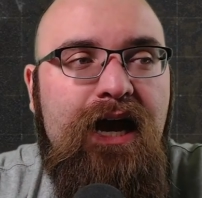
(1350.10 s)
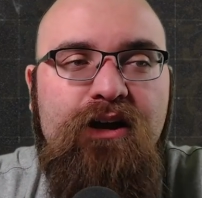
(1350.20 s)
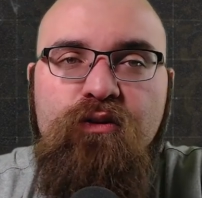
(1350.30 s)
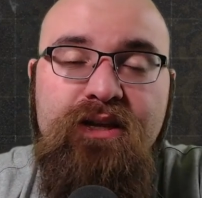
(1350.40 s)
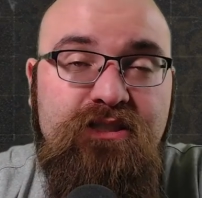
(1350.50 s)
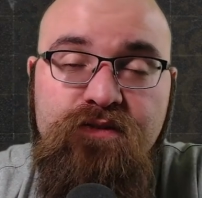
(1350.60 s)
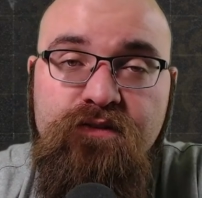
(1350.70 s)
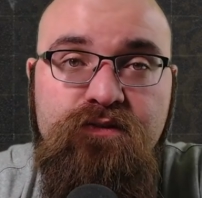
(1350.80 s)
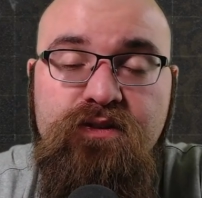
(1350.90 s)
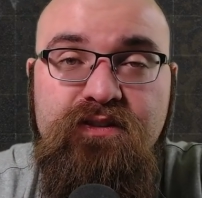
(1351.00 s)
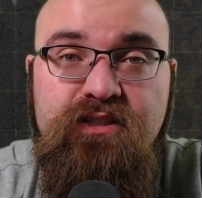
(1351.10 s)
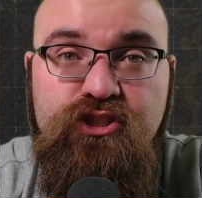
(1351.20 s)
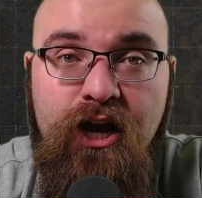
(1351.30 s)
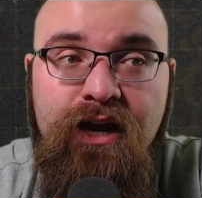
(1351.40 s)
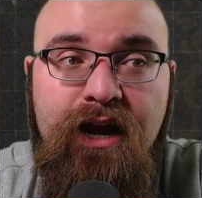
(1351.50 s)
I don't think it's a 50-50
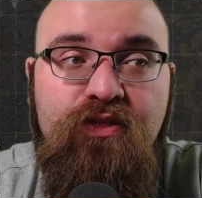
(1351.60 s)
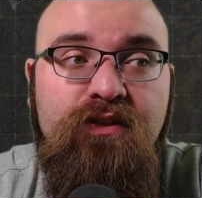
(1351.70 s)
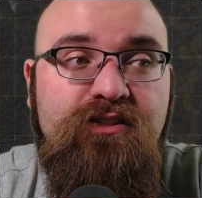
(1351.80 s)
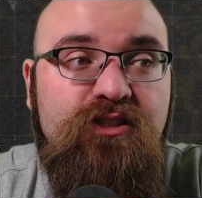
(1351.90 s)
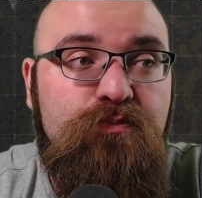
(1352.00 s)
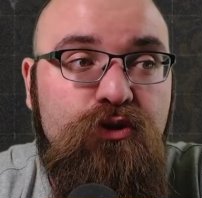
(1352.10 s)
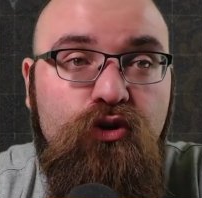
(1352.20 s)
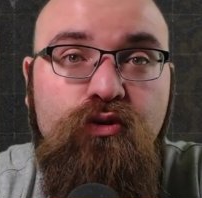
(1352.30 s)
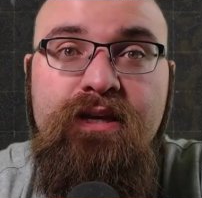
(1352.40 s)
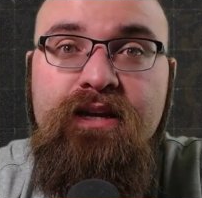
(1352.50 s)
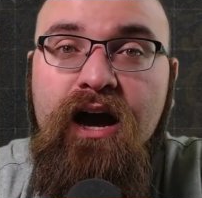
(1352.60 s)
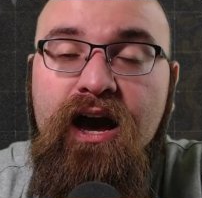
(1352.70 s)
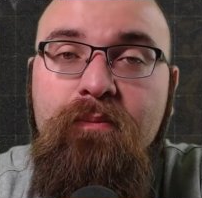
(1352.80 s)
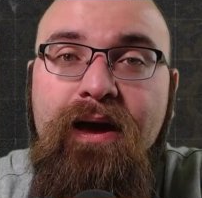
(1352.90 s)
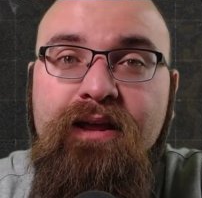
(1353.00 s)
shot. I think this is purely an
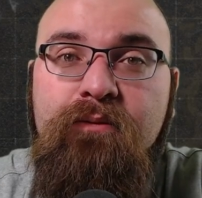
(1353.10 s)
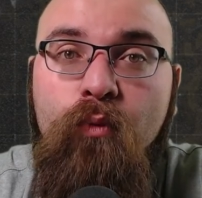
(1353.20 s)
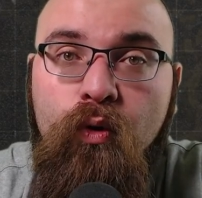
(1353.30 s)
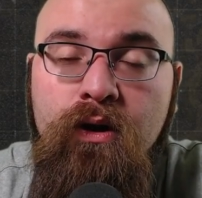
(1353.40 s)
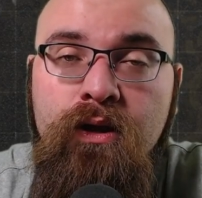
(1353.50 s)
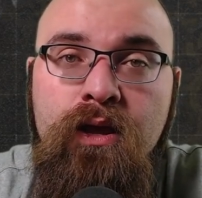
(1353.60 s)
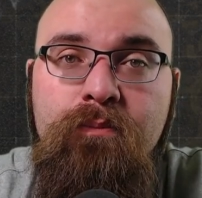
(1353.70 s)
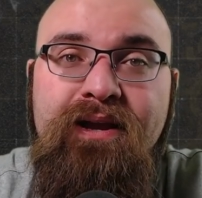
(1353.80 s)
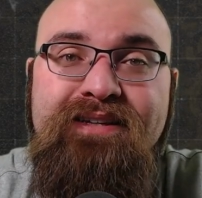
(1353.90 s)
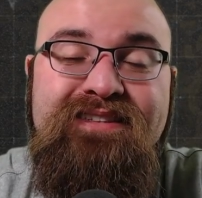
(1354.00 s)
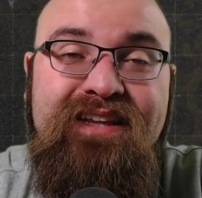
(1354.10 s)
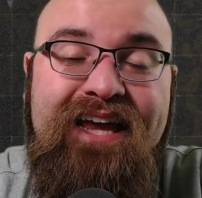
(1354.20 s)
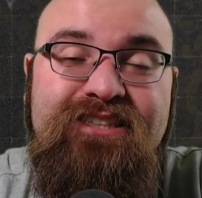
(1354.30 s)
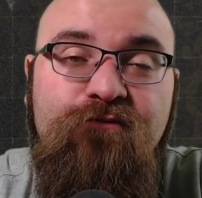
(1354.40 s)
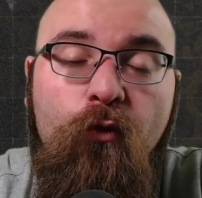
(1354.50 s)
automatic more because in the
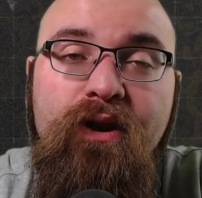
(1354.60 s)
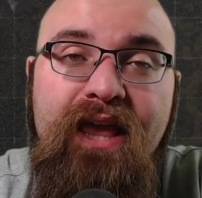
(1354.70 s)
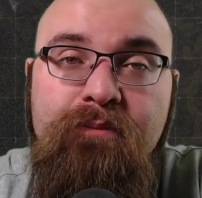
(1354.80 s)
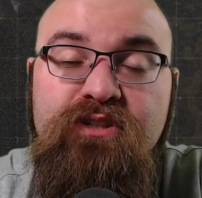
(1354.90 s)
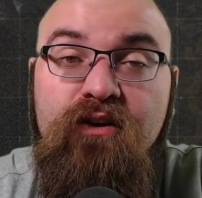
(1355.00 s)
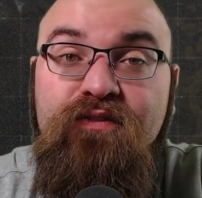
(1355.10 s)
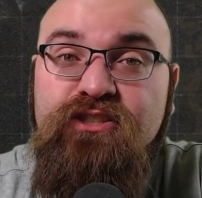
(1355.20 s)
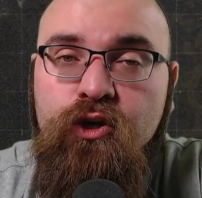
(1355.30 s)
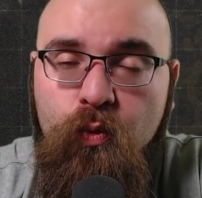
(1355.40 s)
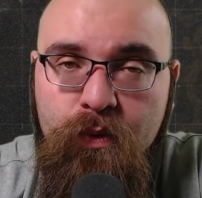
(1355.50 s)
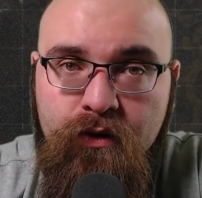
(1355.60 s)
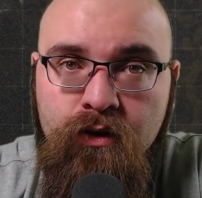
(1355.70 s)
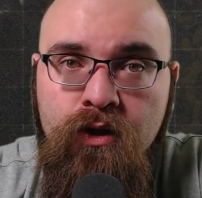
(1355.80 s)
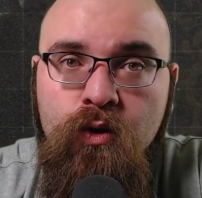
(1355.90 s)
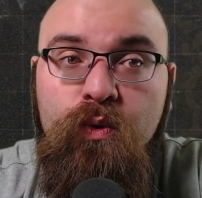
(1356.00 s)
last 4 games of his career
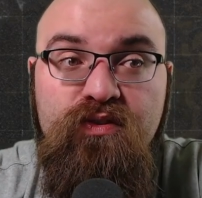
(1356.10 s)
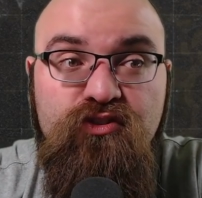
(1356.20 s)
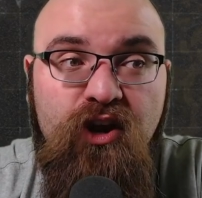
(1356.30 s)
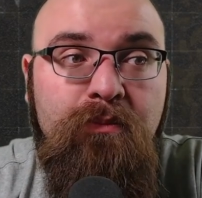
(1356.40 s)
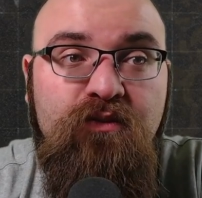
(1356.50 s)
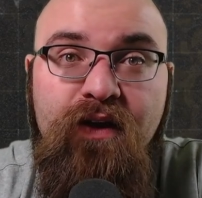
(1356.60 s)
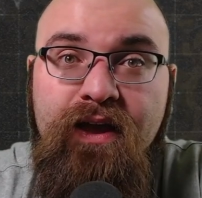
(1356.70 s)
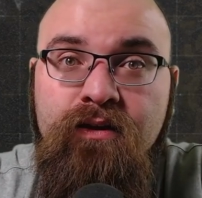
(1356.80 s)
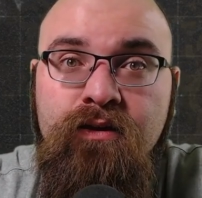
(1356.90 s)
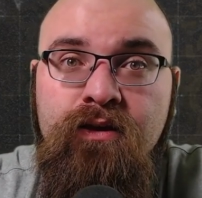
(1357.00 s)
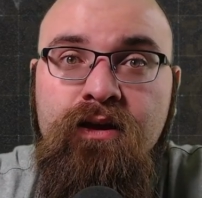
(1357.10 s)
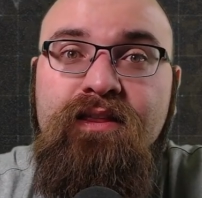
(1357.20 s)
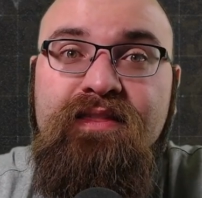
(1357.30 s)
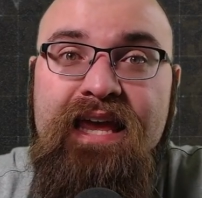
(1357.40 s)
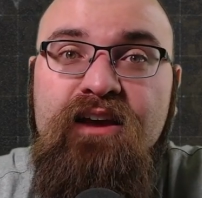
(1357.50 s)
with Sean McVay,
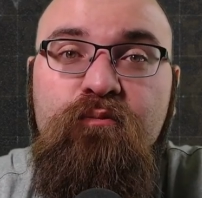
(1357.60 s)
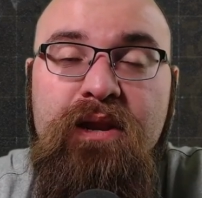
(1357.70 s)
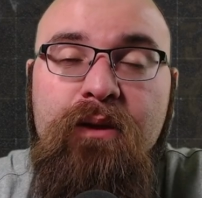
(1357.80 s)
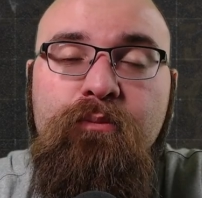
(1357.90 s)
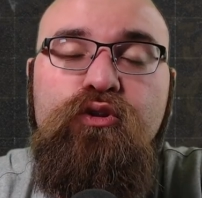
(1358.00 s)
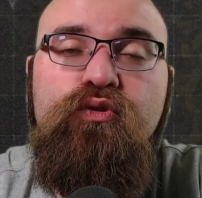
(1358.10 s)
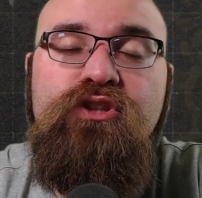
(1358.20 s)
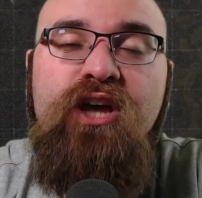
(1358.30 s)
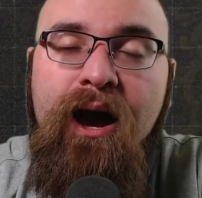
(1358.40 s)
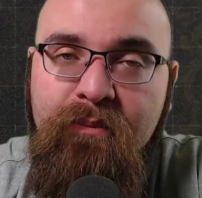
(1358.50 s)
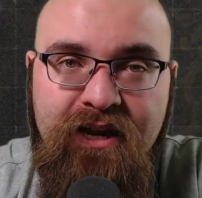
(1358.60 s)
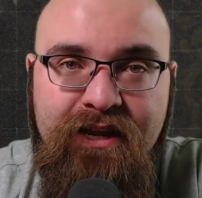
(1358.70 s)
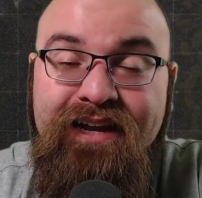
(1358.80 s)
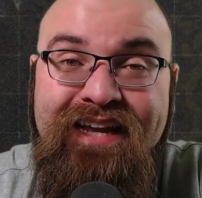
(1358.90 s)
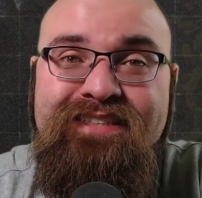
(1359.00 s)
they have been able to
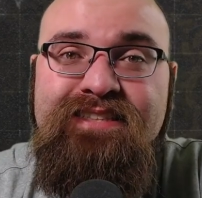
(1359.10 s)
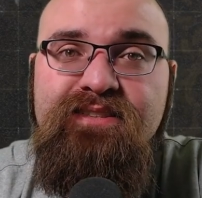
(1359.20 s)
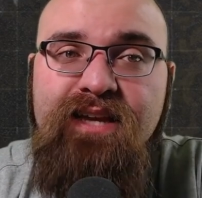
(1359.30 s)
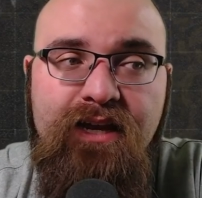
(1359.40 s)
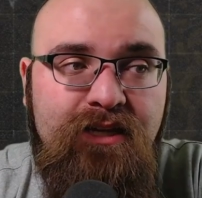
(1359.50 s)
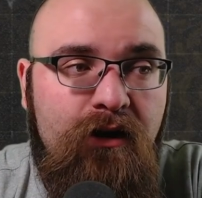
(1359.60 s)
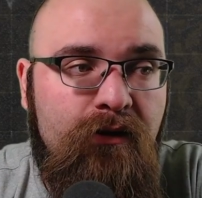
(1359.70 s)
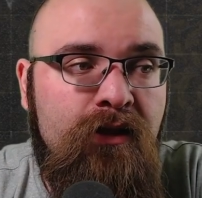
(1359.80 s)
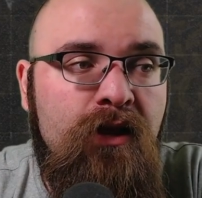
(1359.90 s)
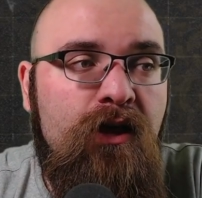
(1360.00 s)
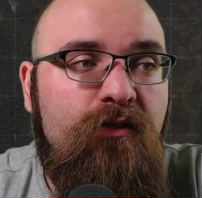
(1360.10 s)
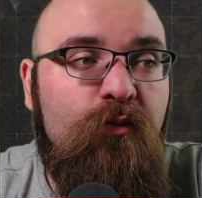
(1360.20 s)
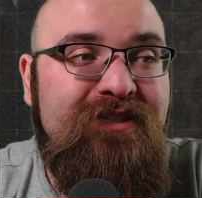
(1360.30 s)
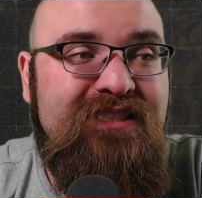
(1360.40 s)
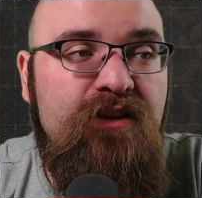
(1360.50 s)
dominate against his secondary. The
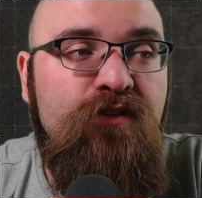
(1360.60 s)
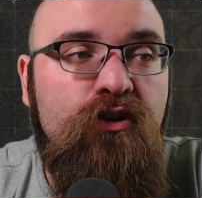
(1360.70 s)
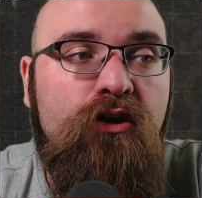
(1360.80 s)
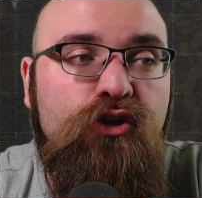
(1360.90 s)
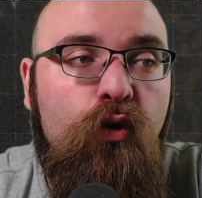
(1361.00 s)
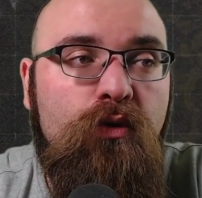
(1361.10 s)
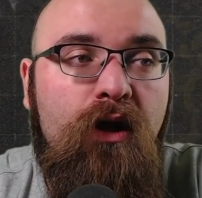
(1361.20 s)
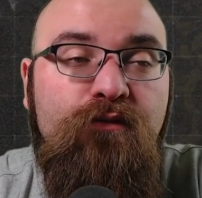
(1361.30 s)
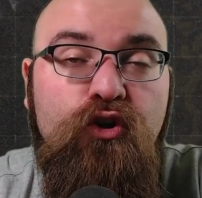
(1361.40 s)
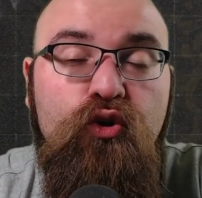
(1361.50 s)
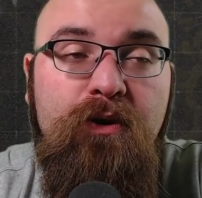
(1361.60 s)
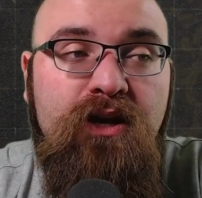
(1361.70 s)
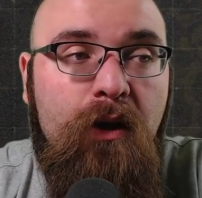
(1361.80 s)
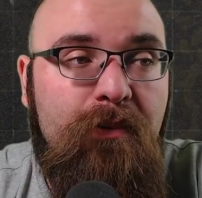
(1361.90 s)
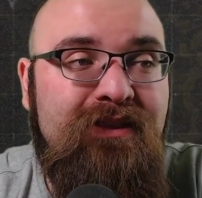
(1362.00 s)
receiving yard total of Cooper
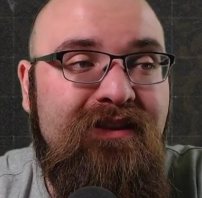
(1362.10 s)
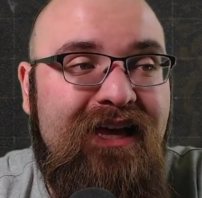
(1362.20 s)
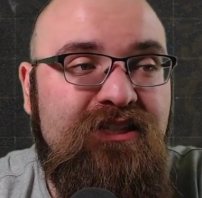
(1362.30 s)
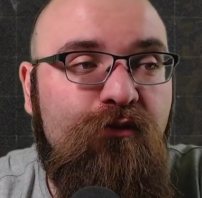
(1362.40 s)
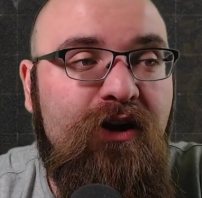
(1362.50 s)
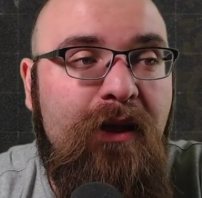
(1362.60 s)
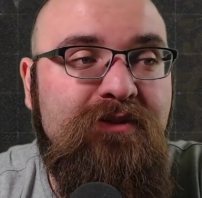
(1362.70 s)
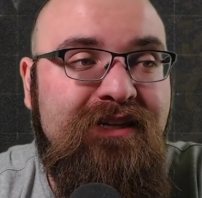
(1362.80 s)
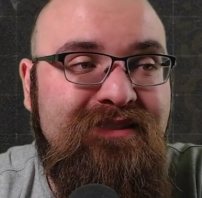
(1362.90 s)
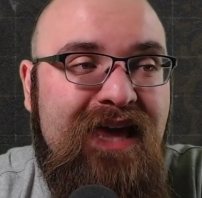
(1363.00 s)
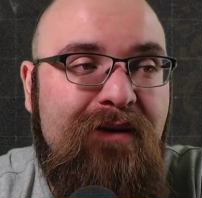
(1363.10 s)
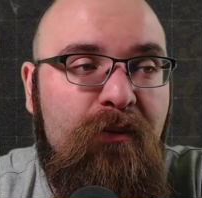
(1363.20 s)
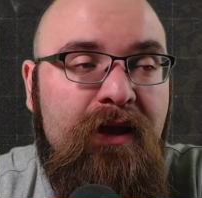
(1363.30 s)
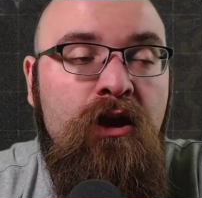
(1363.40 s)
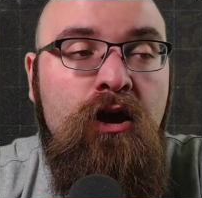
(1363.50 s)
Kupp in the last 4 games against Tampa
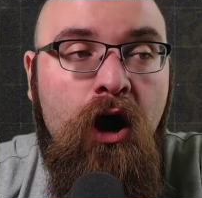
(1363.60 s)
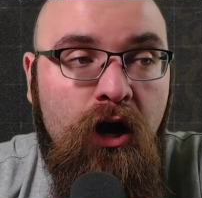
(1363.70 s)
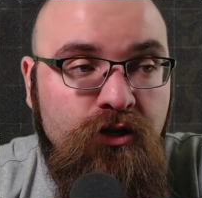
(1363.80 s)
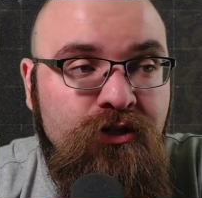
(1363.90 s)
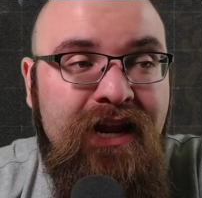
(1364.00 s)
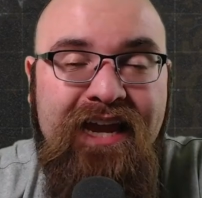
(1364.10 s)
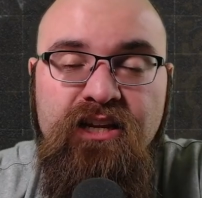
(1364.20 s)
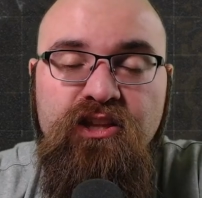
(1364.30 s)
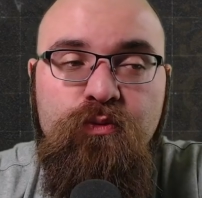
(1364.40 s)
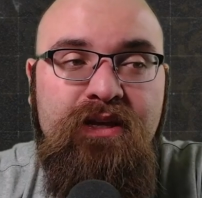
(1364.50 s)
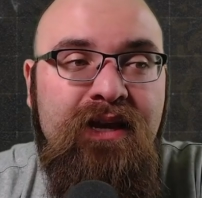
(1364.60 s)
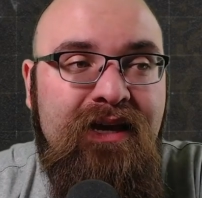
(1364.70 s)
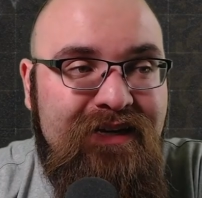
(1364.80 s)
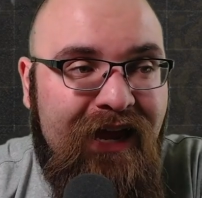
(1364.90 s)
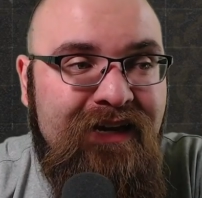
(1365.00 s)
Bay, 183,
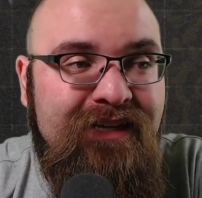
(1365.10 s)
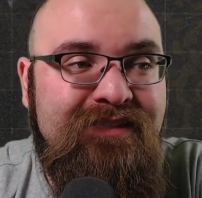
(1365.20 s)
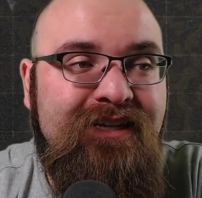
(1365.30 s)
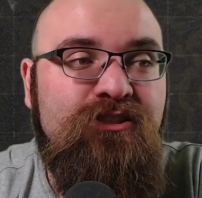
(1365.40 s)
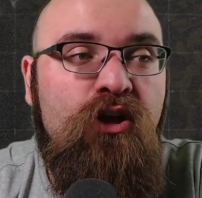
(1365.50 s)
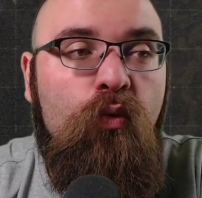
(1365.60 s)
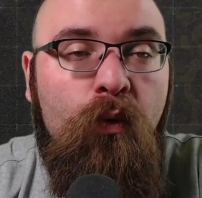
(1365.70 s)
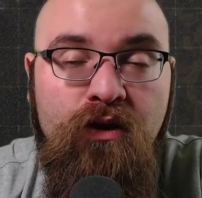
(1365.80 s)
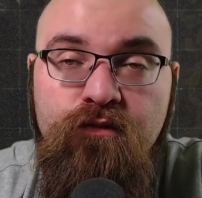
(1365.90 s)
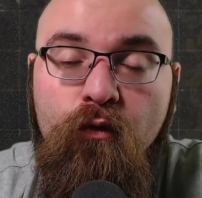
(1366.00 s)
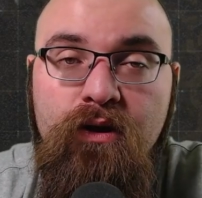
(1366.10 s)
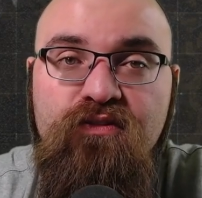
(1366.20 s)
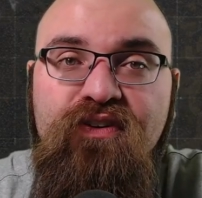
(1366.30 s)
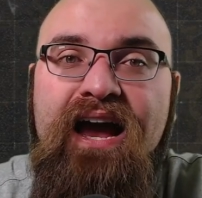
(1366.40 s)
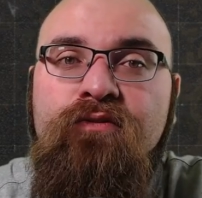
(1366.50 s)
96,
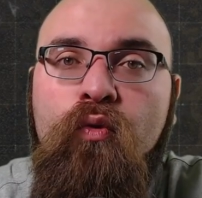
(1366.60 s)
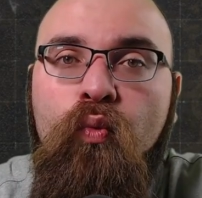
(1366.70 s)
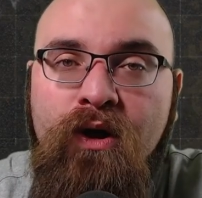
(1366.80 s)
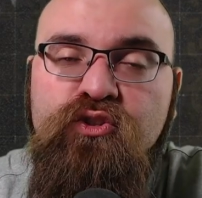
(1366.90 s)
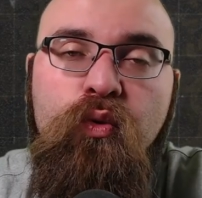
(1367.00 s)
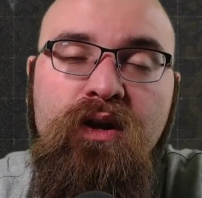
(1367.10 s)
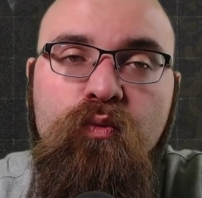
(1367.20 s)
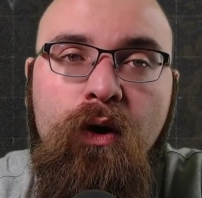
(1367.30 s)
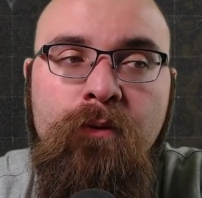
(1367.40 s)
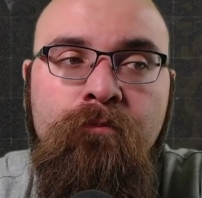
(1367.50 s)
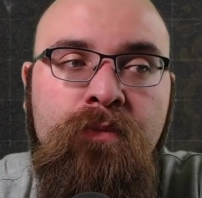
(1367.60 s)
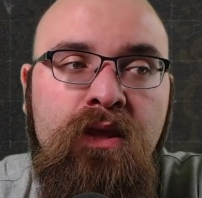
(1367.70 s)
145, 121.